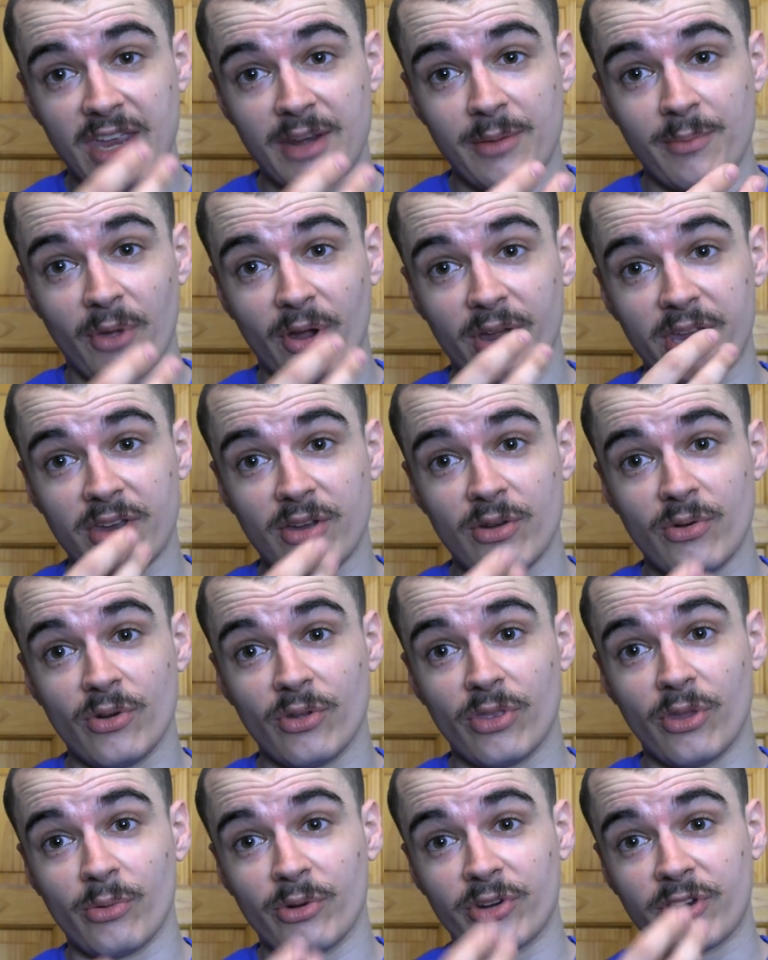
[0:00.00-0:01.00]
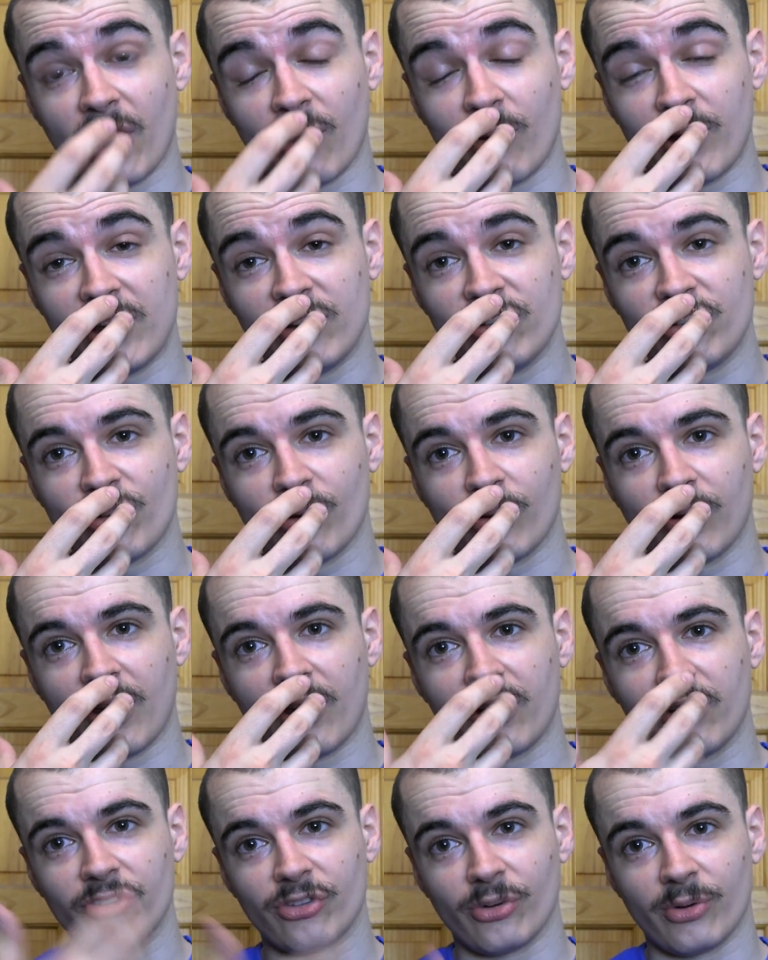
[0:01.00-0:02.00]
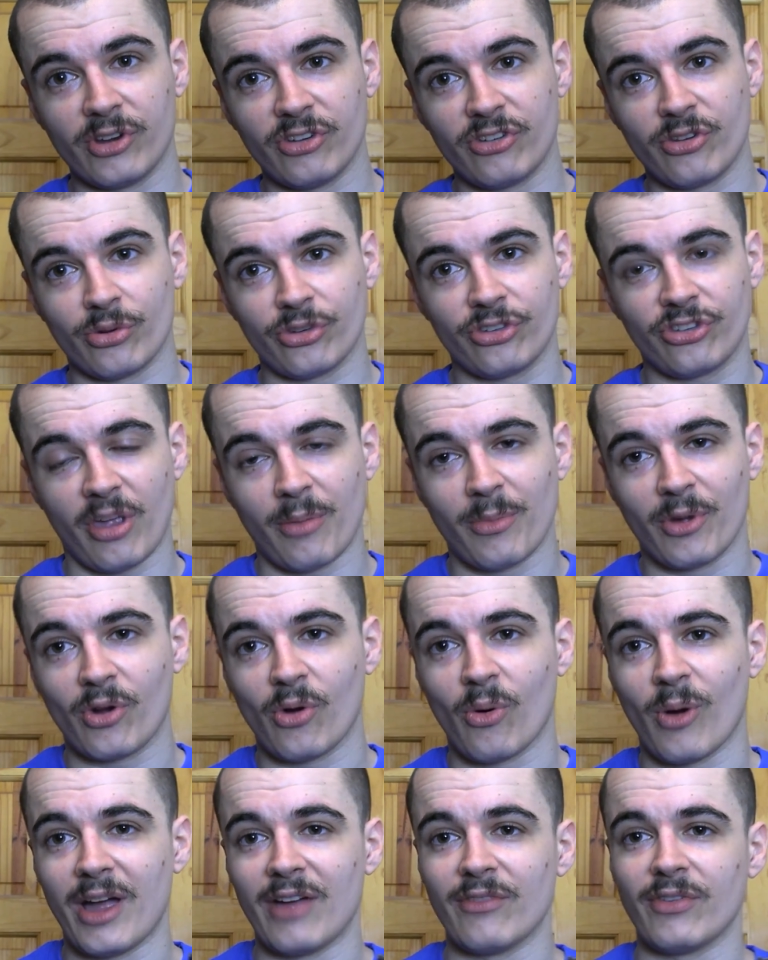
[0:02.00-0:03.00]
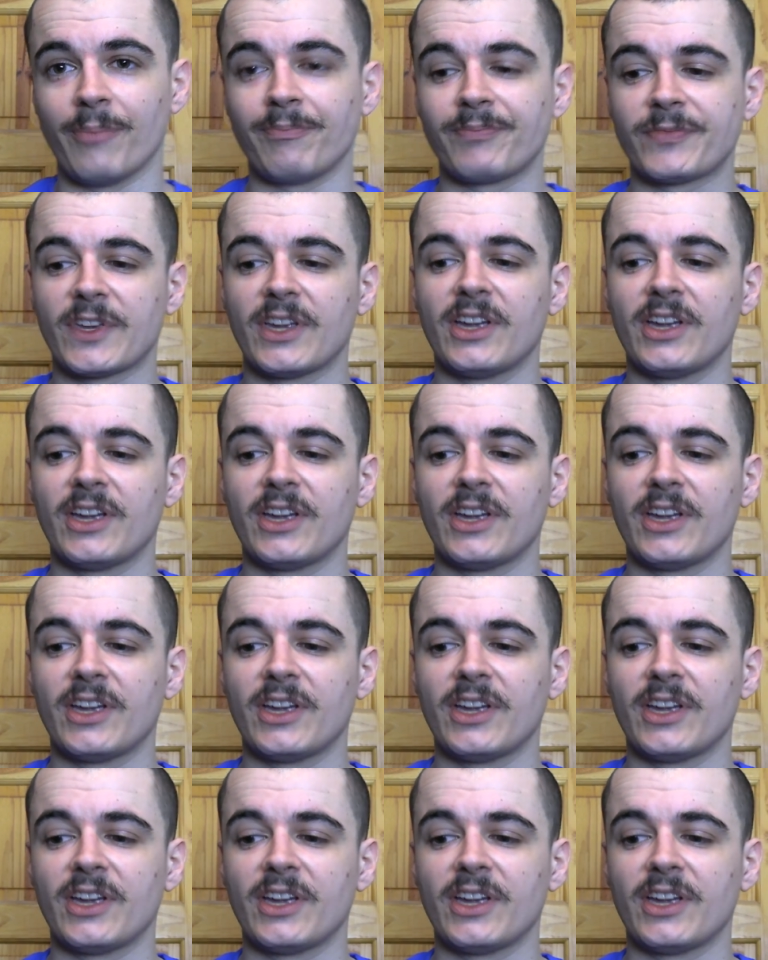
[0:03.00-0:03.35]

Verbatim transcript: in by you that would go into your lungs or into your stomach or whatever,